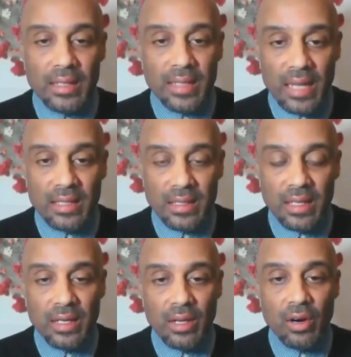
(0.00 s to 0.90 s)

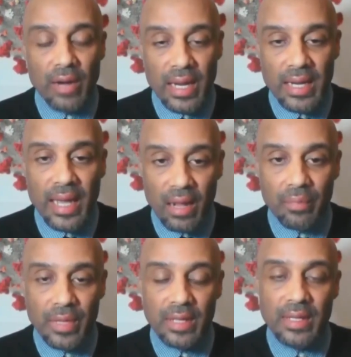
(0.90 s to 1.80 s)
tested or any
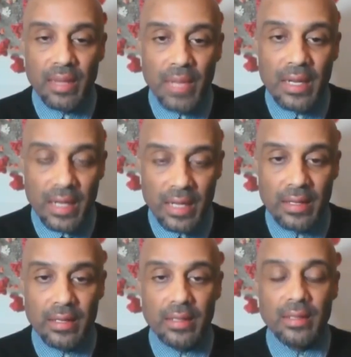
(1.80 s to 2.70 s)
help that they may need.